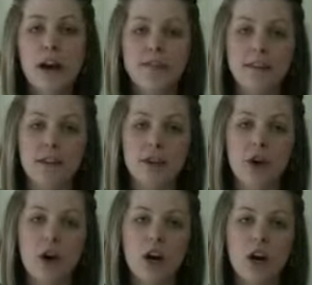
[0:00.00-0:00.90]
graphics
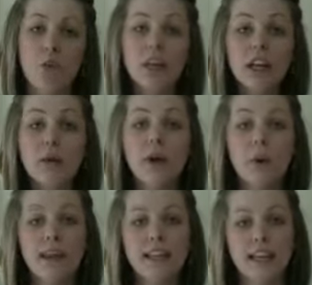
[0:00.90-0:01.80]
are a really great
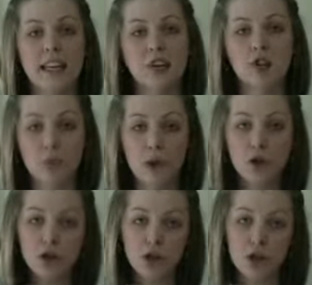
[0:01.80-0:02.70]
way to get
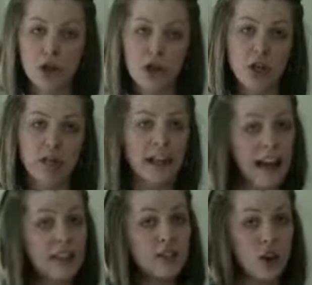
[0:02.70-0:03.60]
exposure to your
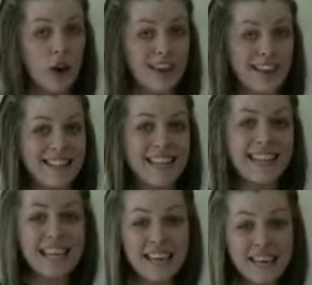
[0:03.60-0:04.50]
guest audience,
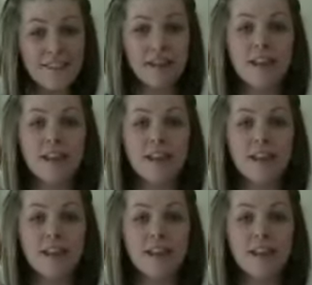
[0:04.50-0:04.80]
even